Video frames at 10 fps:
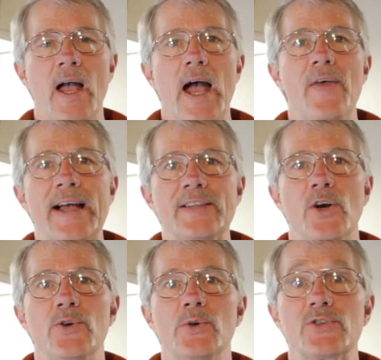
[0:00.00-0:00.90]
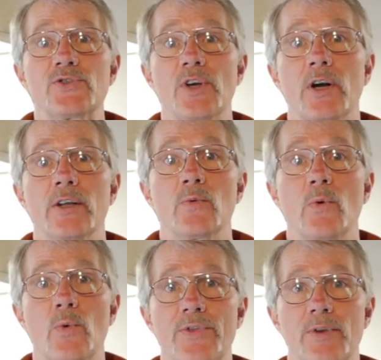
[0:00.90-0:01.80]
And that's how you get started
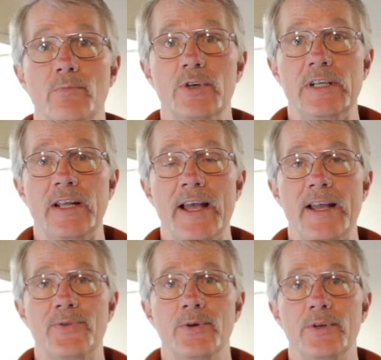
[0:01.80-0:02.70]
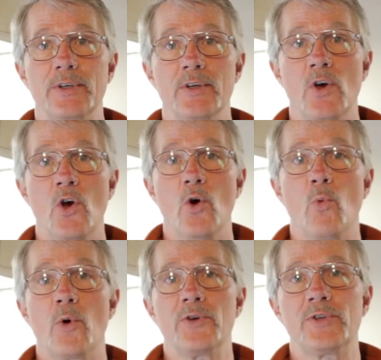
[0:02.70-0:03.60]
with the Bernina 830.
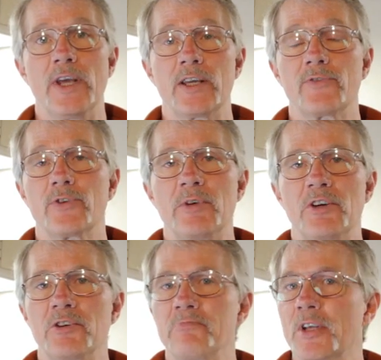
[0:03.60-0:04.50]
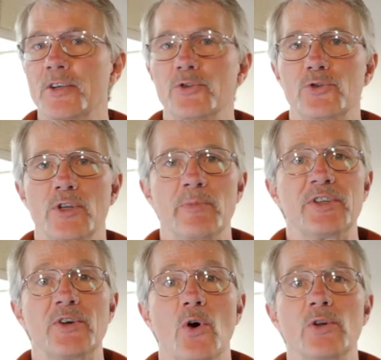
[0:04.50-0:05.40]
Where you take it from here, it's
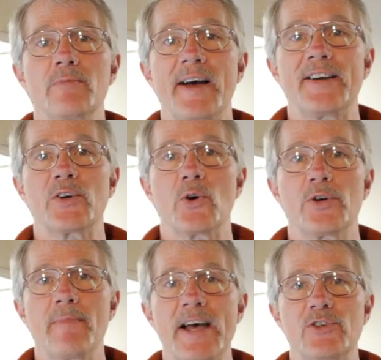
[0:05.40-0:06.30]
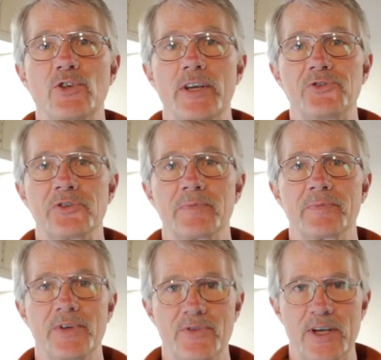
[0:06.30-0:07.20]
limited only by your own imagination.
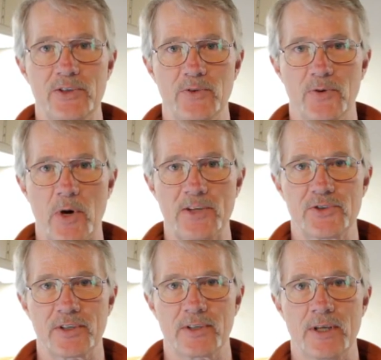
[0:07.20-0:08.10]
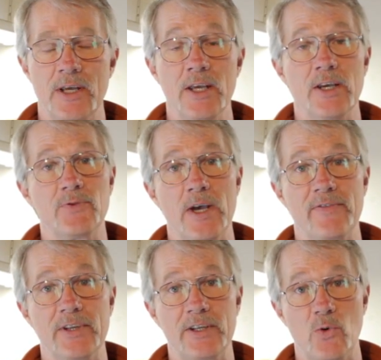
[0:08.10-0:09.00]
Thank you for watching. If you have
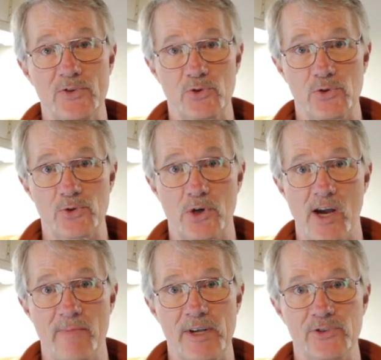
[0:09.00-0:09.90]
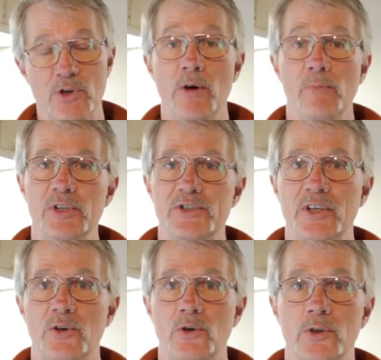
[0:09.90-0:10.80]
any questions or comments, please get
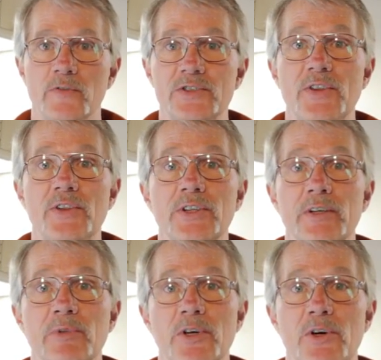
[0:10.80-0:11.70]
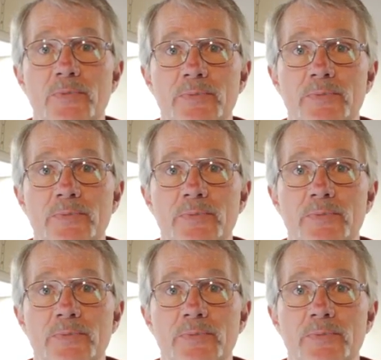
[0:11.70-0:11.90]
a hold of us on the link below.